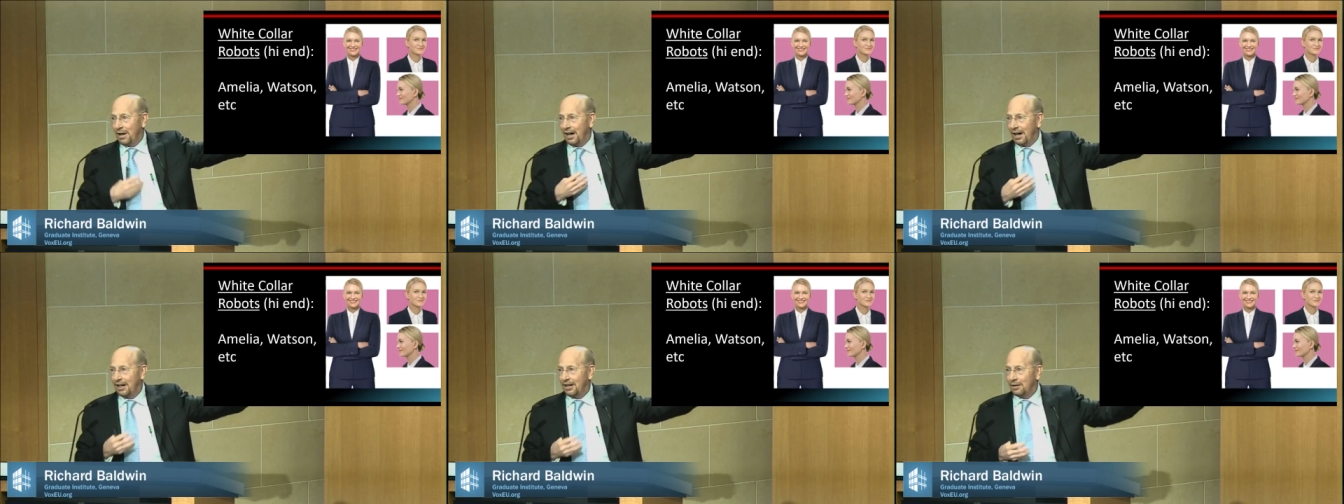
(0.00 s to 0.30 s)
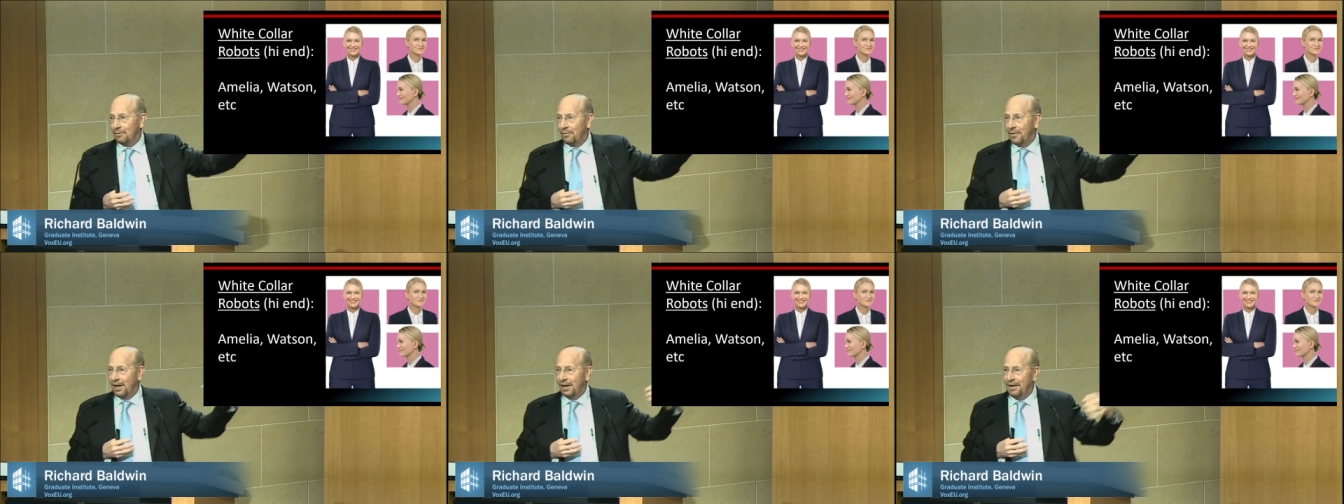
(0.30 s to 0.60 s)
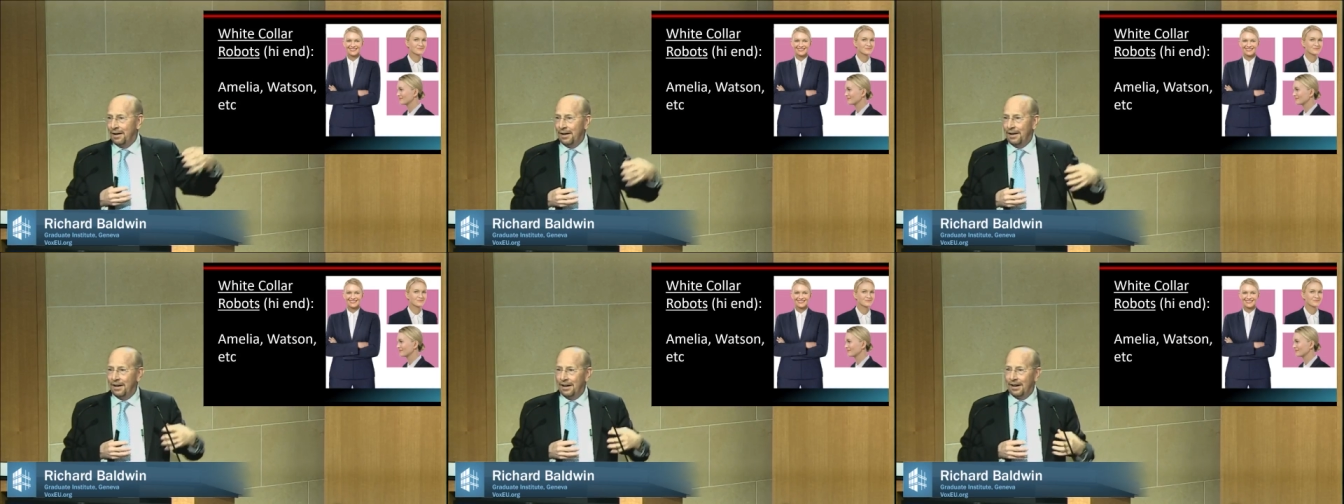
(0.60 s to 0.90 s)
behind them.
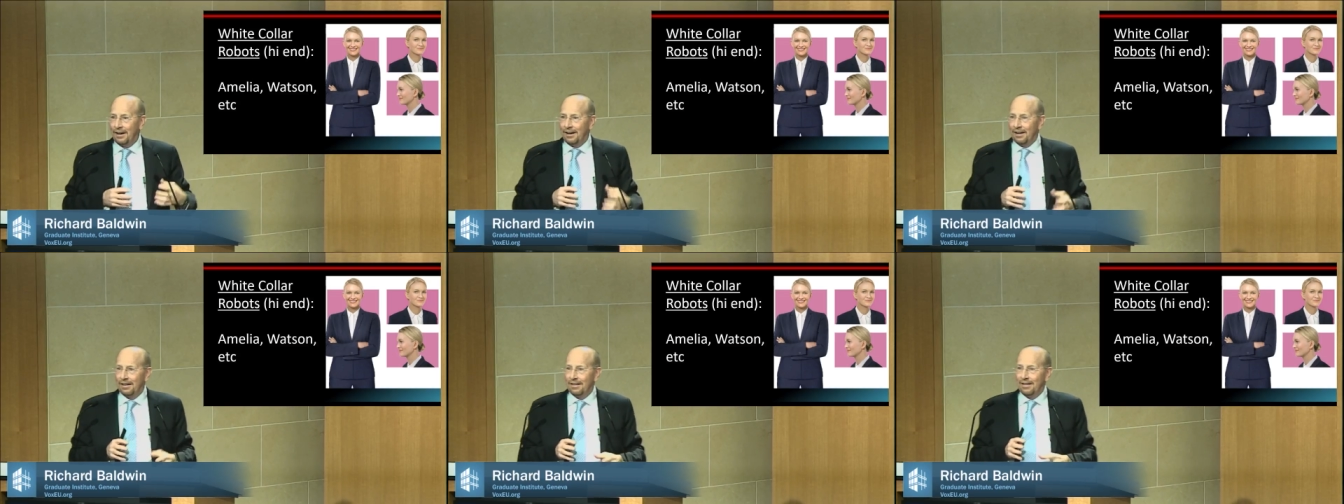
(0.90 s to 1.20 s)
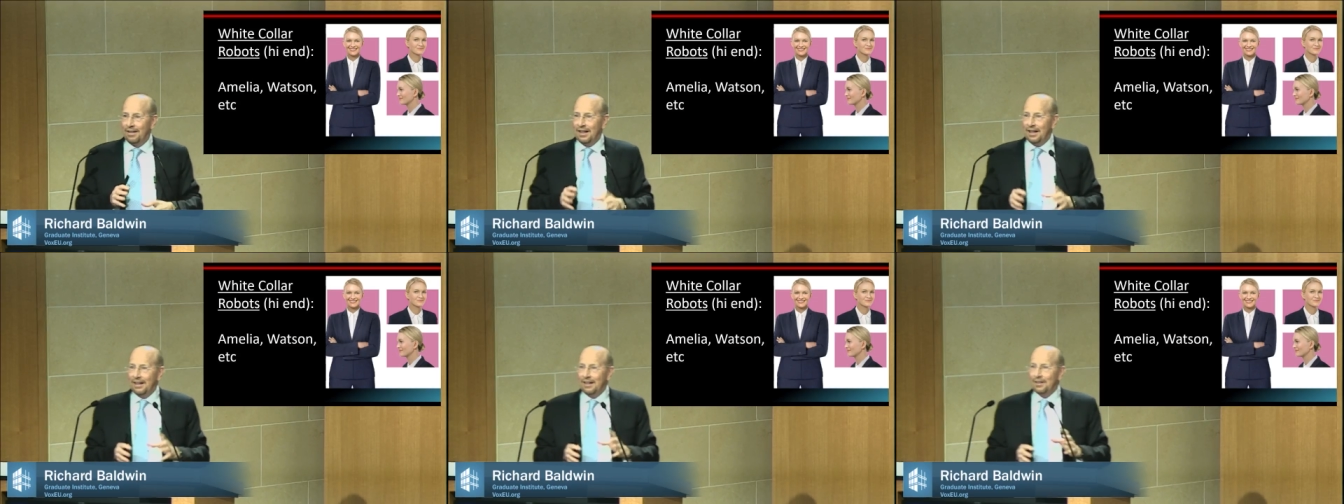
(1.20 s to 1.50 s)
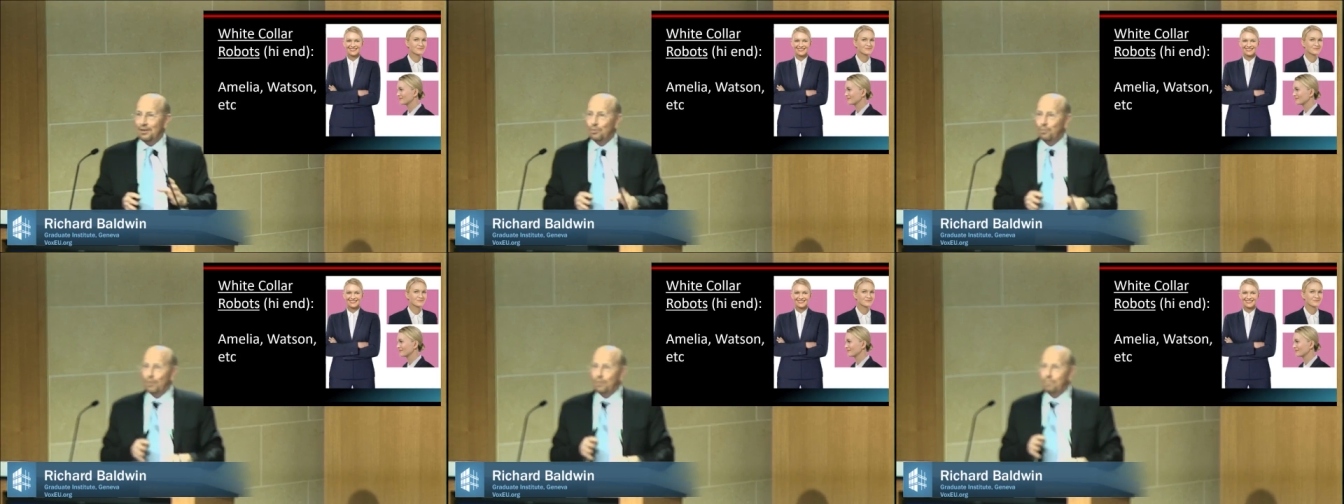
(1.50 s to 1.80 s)

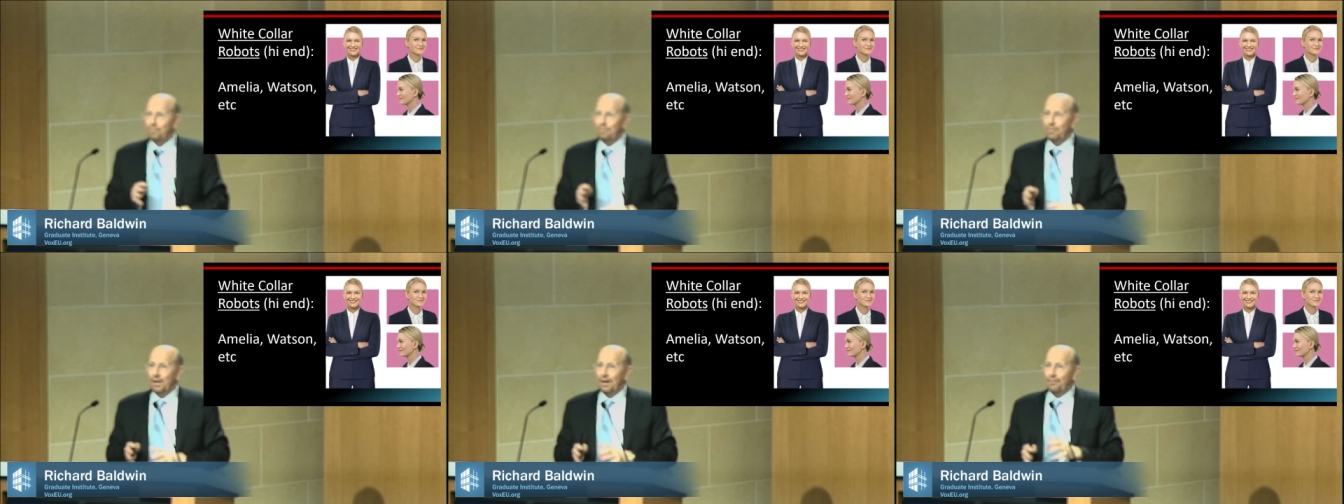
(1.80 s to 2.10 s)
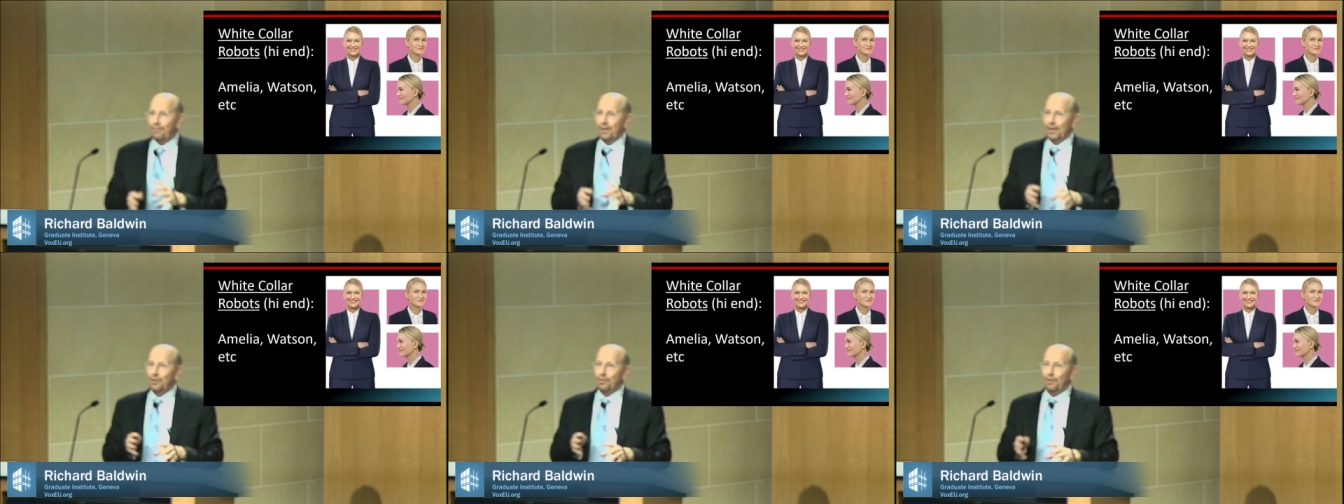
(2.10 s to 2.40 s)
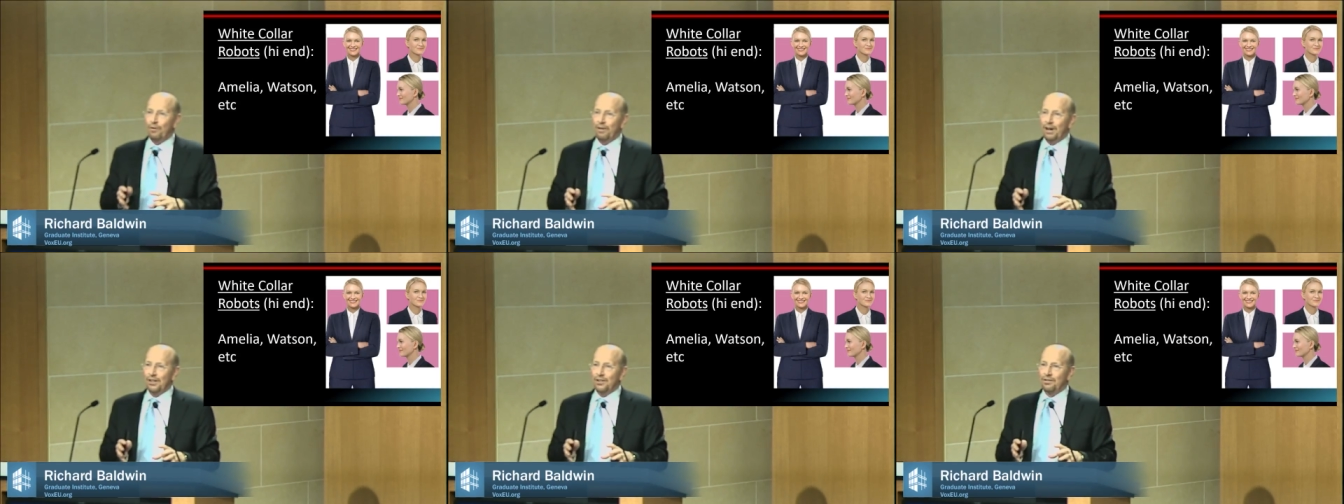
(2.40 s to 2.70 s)
If these
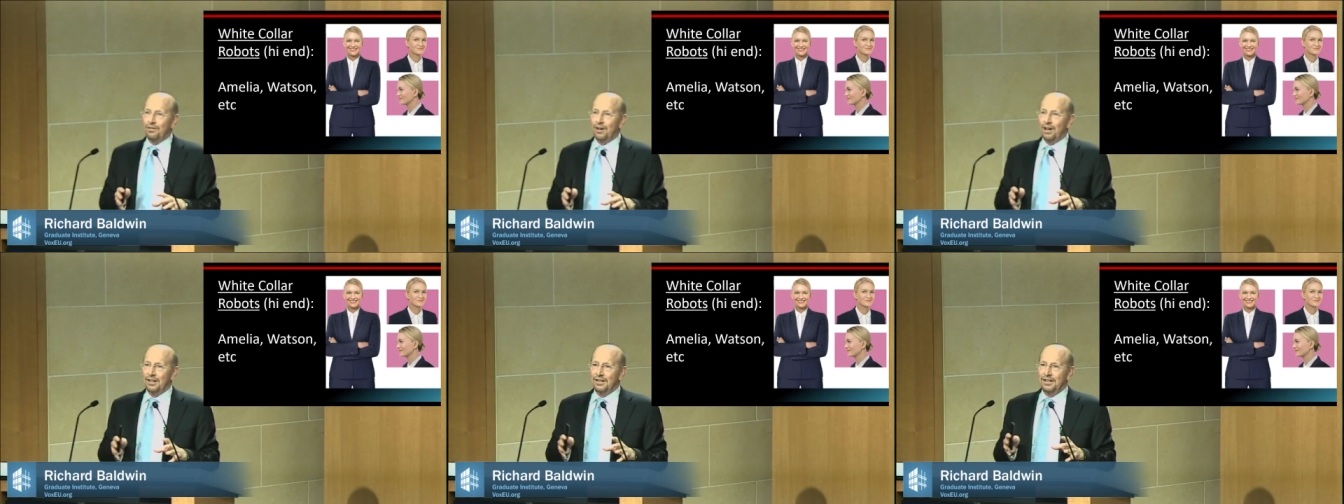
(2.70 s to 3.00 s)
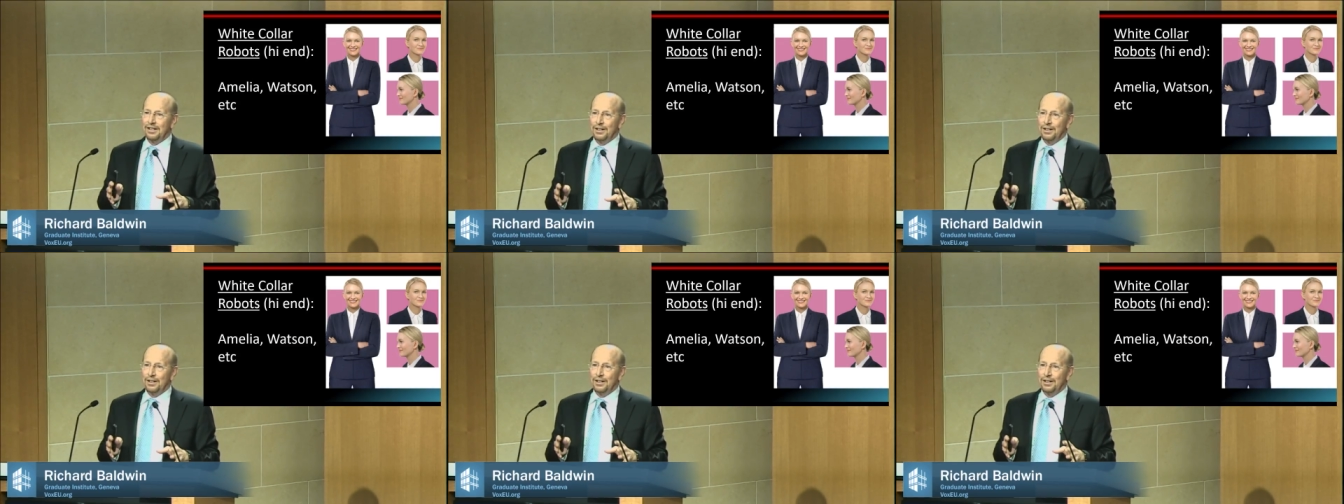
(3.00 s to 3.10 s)
were restaurants,